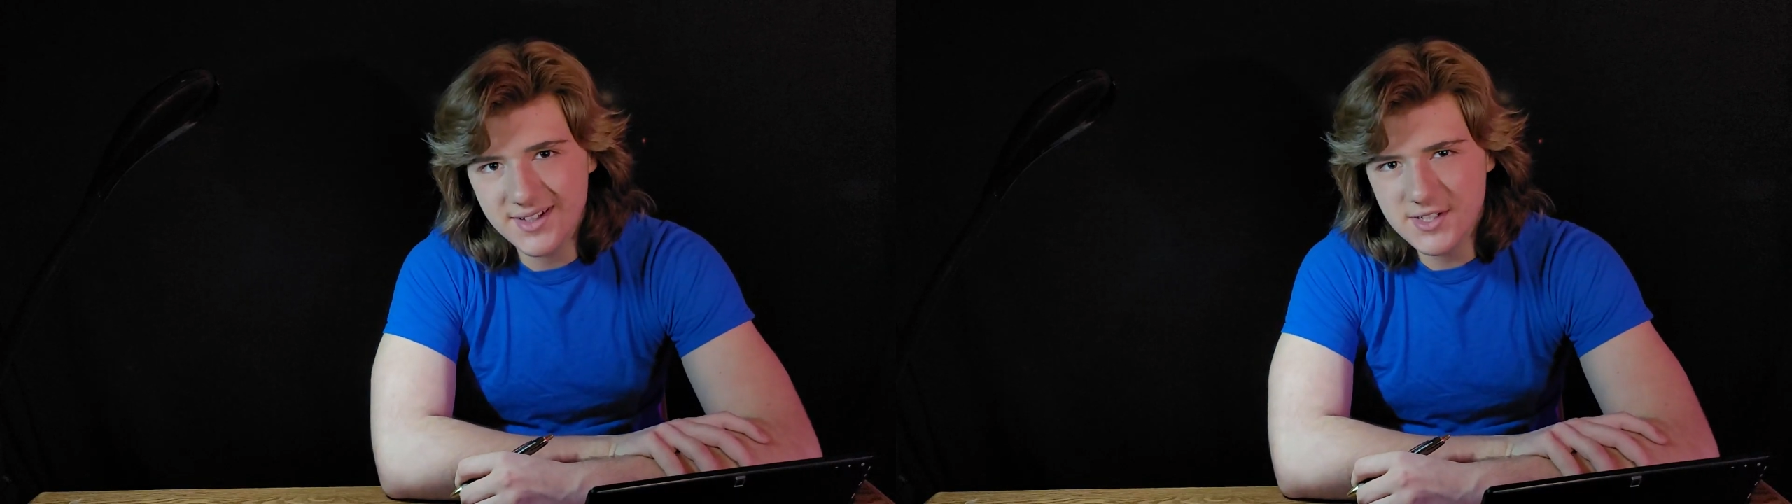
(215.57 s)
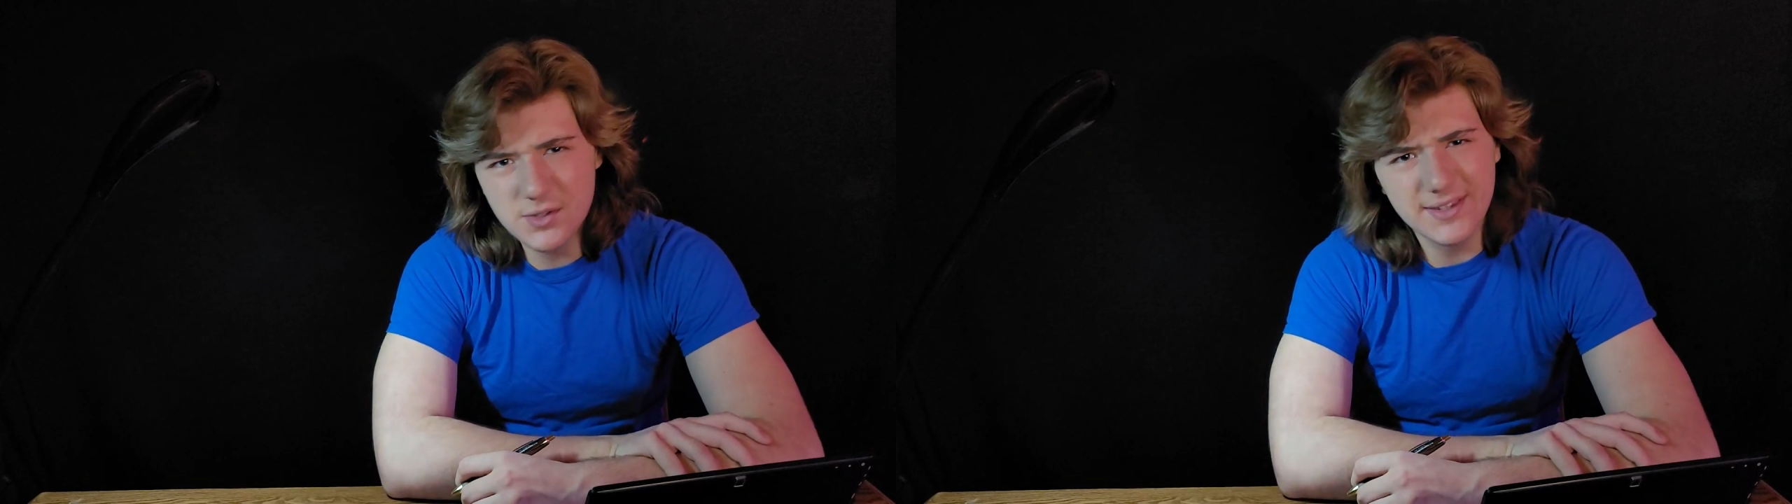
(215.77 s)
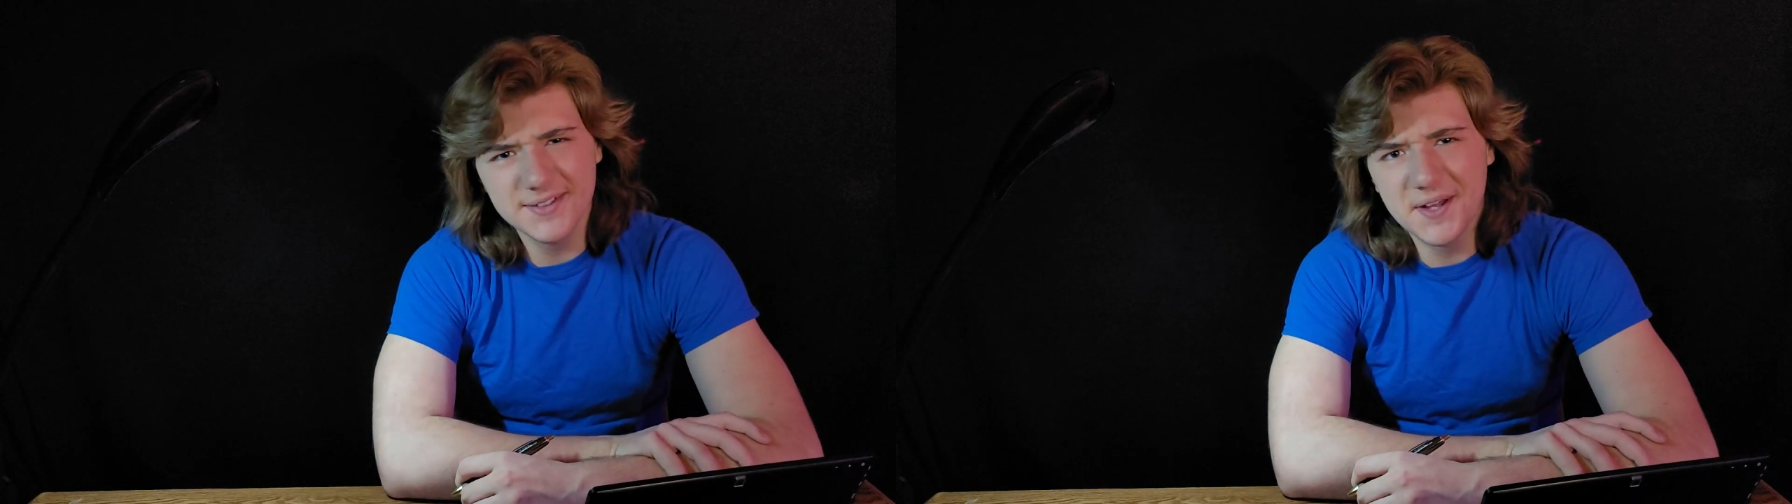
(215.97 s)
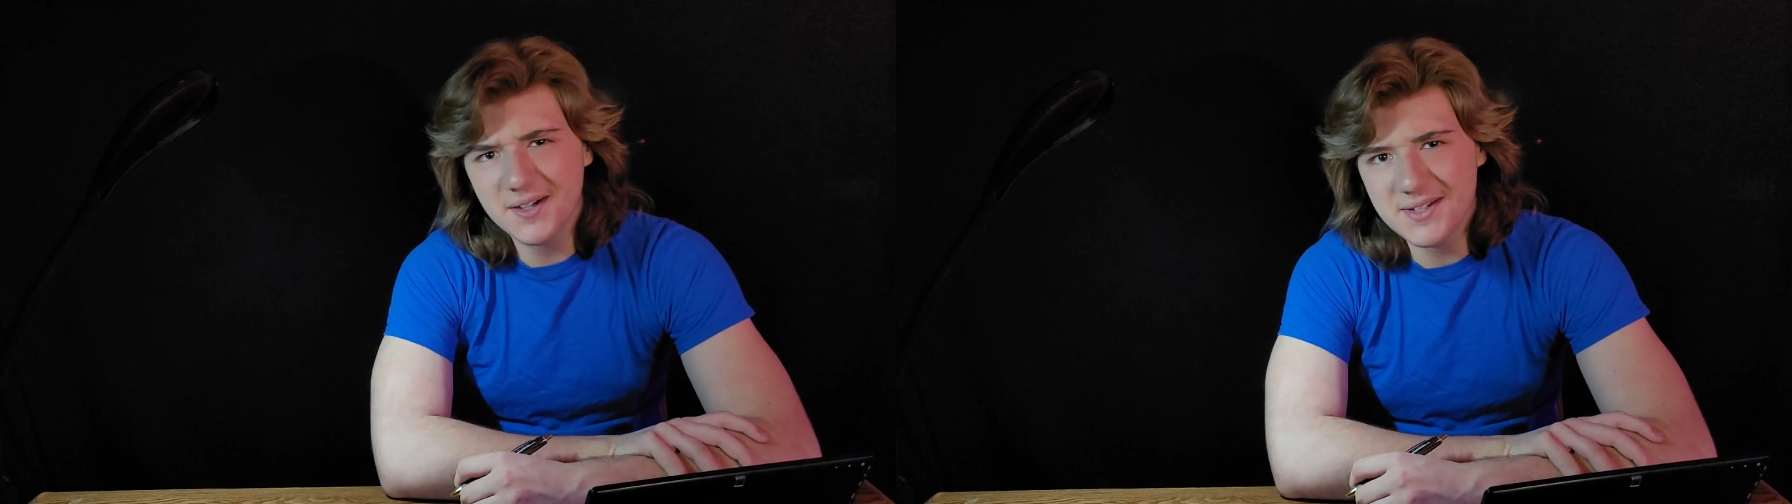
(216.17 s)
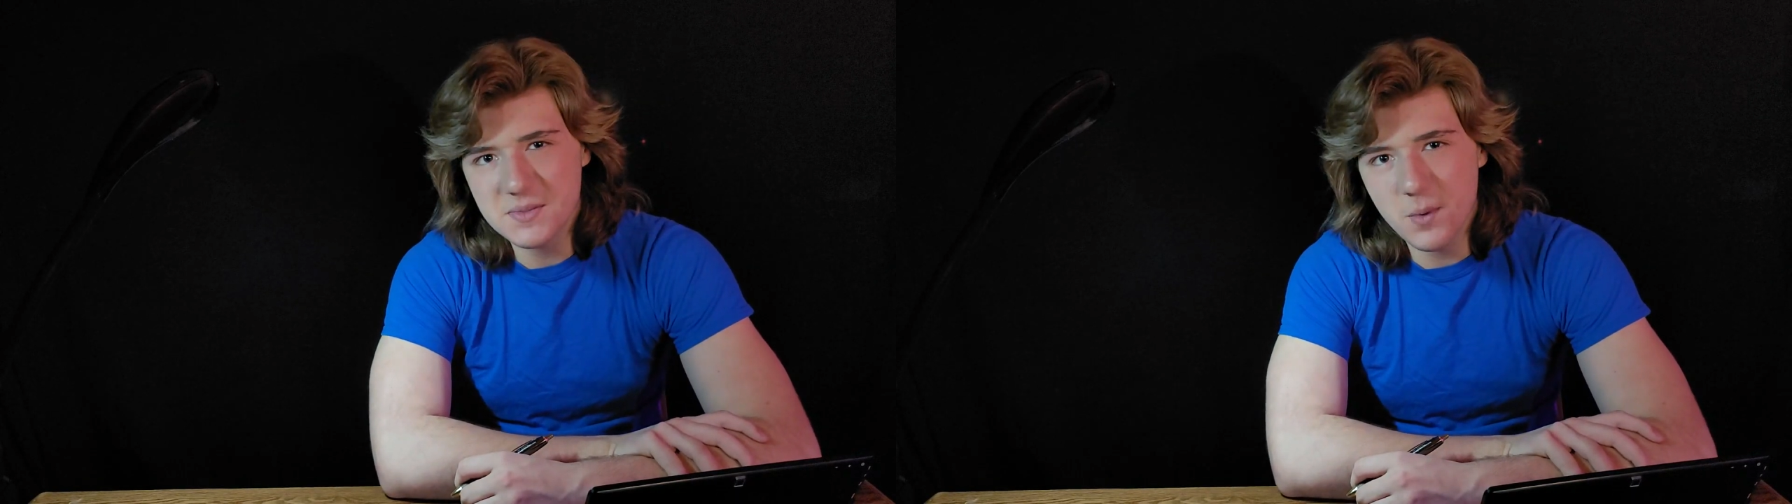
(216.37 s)
Do you think the Loch
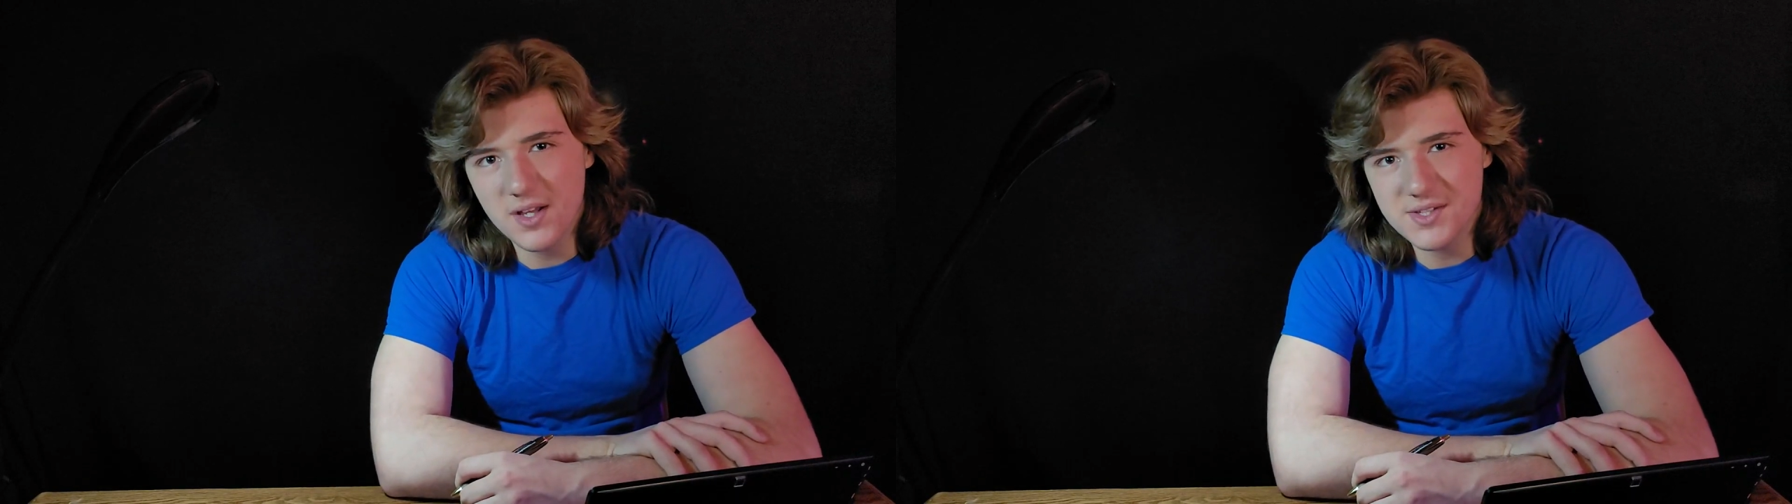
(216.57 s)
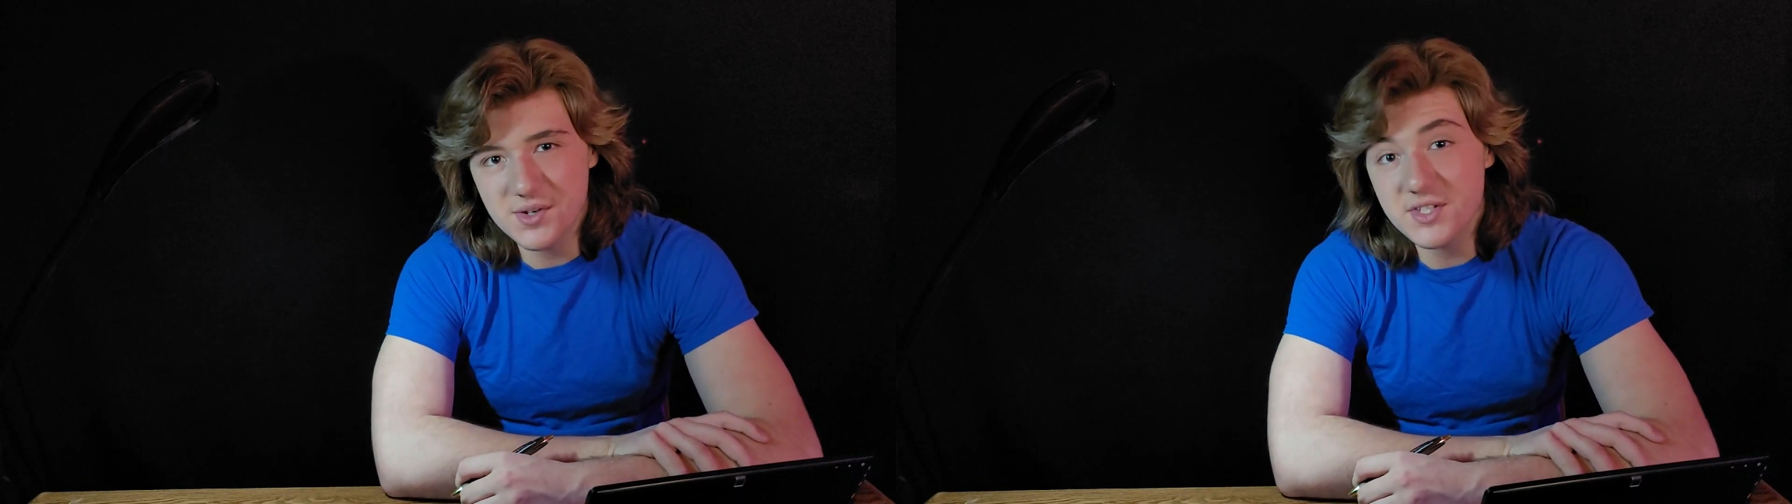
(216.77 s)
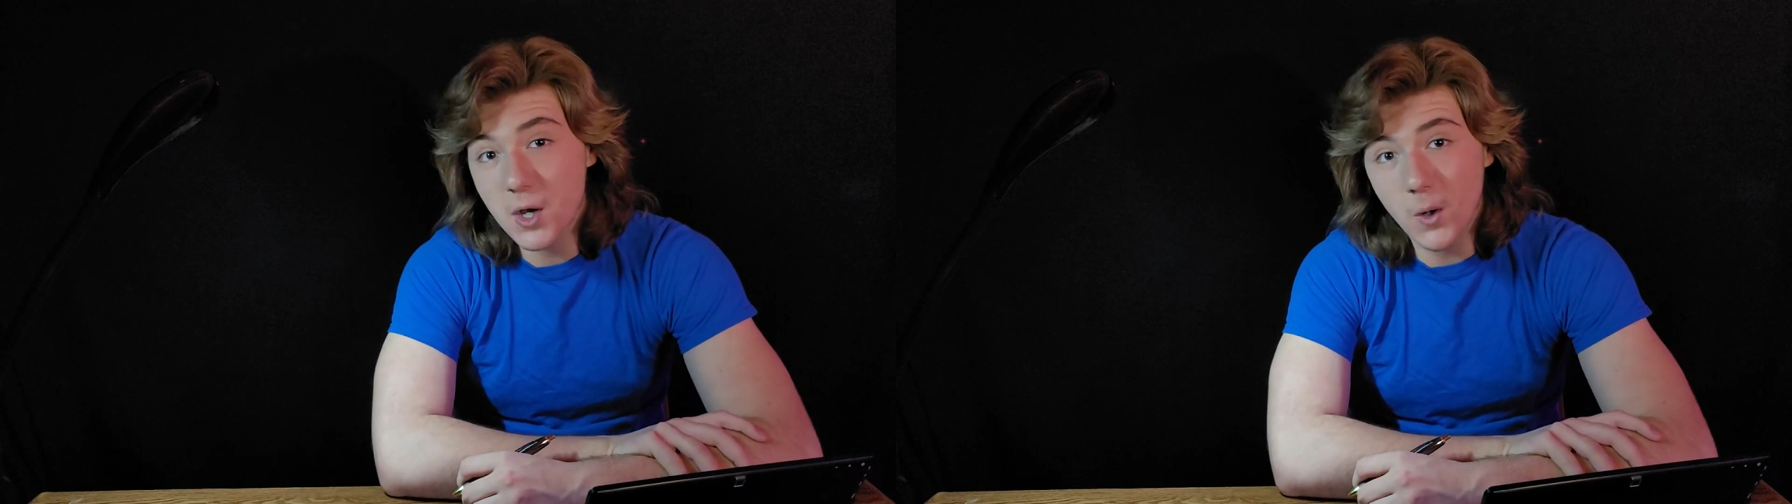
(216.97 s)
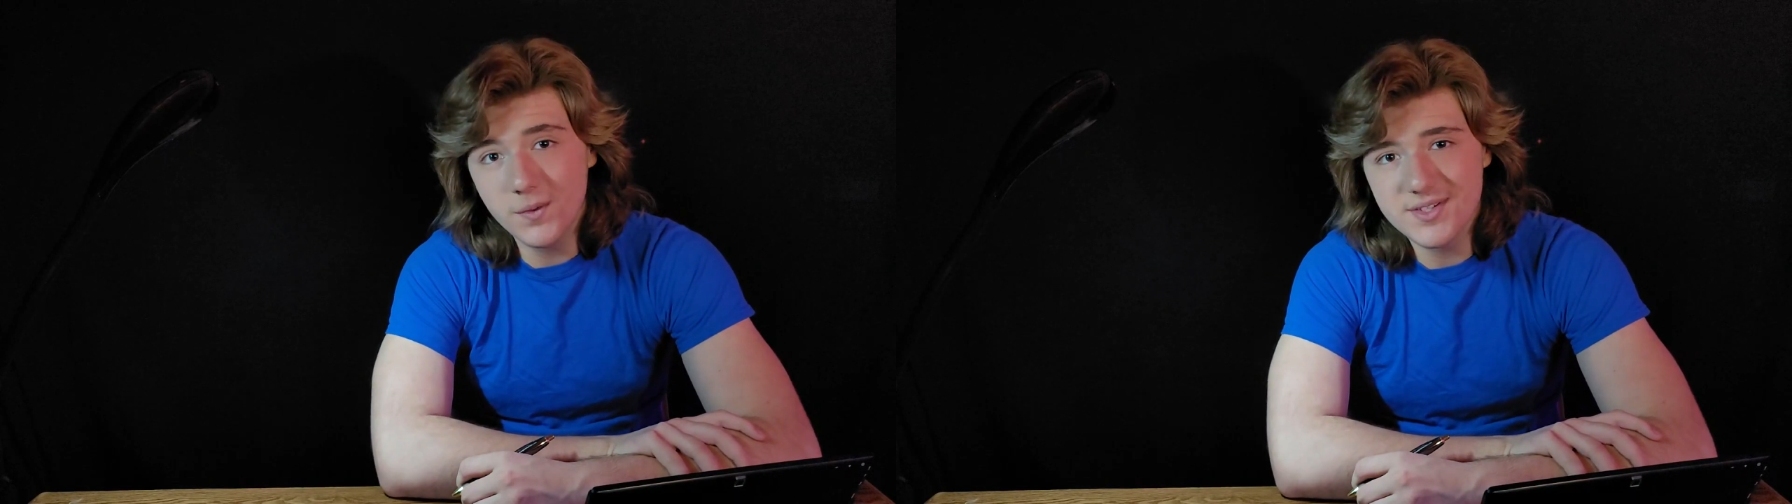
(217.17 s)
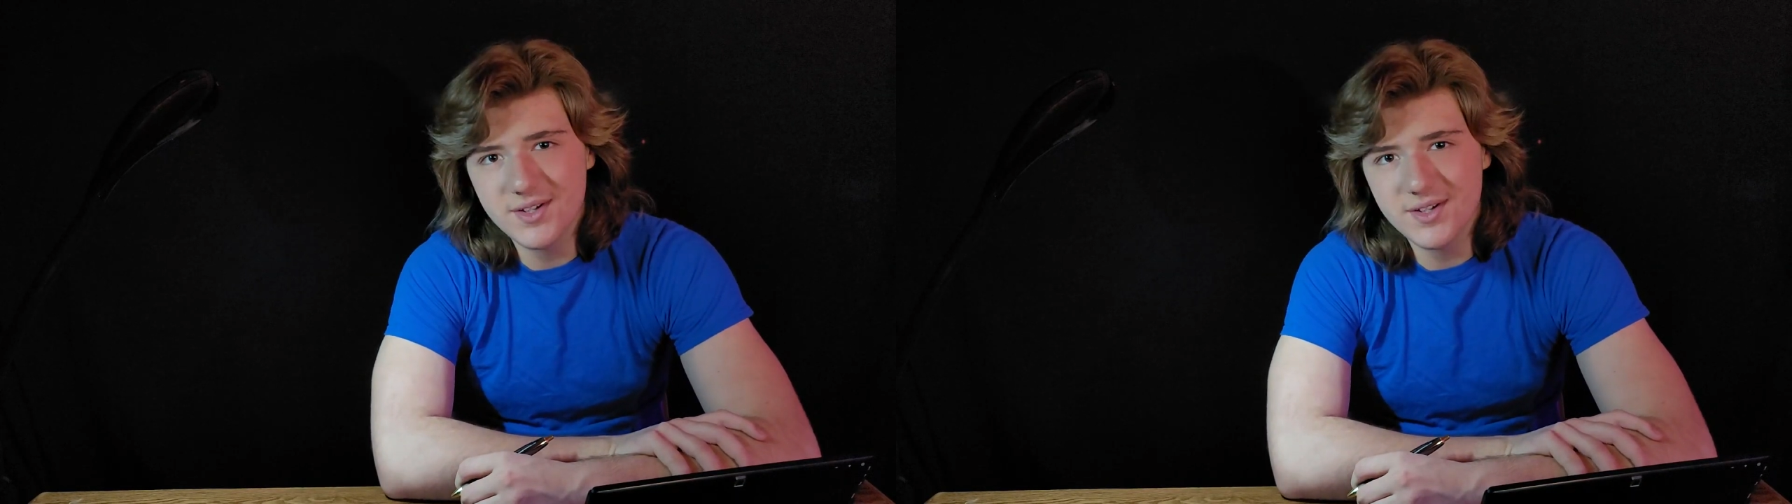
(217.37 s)
Ness Monster is a hoax?